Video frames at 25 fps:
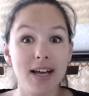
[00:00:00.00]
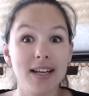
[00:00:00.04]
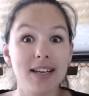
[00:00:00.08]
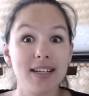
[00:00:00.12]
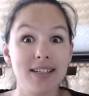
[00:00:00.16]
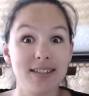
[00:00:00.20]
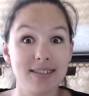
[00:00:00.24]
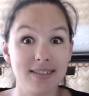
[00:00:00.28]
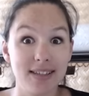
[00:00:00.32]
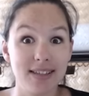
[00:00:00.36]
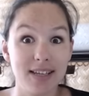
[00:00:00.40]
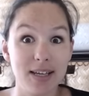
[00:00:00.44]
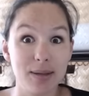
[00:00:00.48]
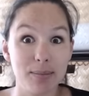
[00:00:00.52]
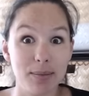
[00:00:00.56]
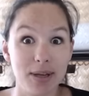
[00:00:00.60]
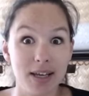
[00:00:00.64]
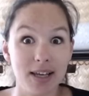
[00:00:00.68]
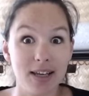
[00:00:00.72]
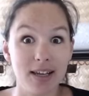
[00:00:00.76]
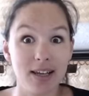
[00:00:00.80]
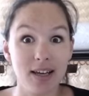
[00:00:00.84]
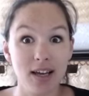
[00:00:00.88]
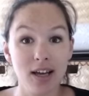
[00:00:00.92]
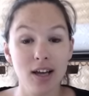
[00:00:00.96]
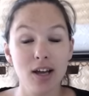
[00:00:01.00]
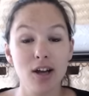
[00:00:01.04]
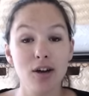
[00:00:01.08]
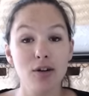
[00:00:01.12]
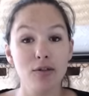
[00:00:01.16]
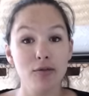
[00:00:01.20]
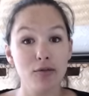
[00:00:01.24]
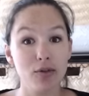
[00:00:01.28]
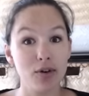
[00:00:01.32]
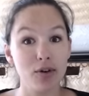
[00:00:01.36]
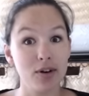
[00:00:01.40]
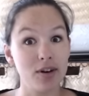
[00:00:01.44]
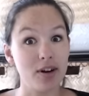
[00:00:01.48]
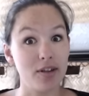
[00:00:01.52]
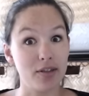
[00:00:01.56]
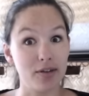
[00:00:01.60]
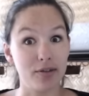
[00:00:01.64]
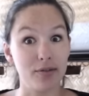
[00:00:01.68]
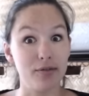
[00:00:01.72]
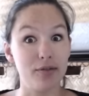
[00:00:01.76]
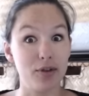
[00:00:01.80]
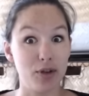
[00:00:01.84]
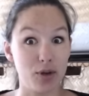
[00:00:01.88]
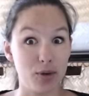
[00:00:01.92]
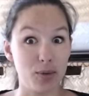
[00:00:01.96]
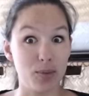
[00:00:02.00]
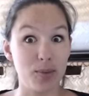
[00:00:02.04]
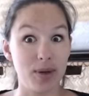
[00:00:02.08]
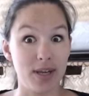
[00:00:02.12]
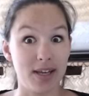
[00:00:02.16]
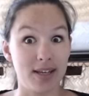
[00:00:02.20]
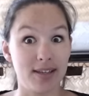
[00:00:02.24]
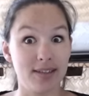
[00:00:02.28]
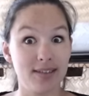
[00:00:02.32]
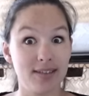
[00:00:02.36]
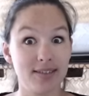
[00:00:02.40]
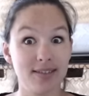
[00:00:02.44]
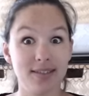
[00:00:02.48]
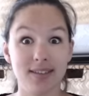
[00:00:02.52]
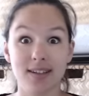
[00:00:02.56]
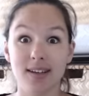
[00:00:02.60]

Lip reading: see me for another few weeks.